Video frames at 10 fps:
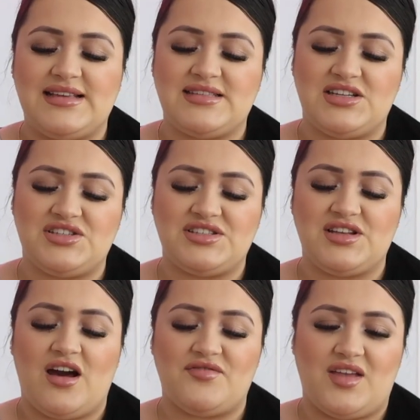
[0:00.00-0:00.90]
like such a
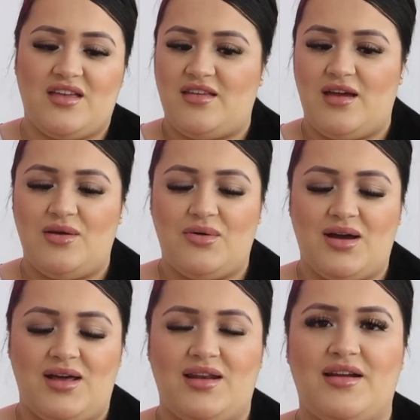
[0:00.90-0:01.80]
soft yellow
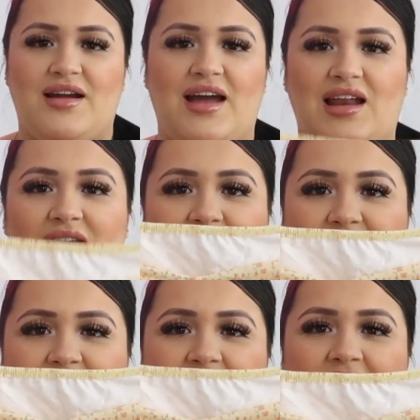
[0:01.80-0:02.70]
color. I love
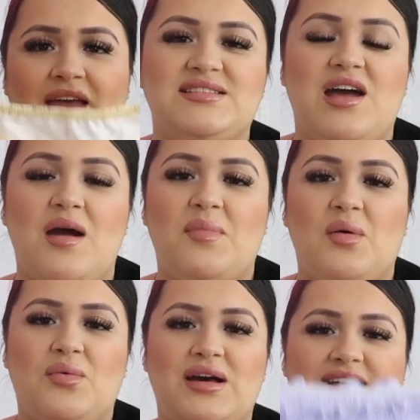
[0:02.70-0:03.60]
it. This
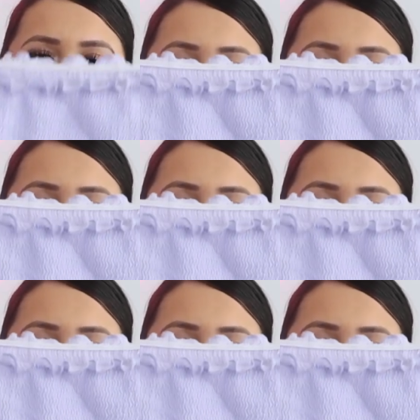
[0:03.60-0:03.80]
top was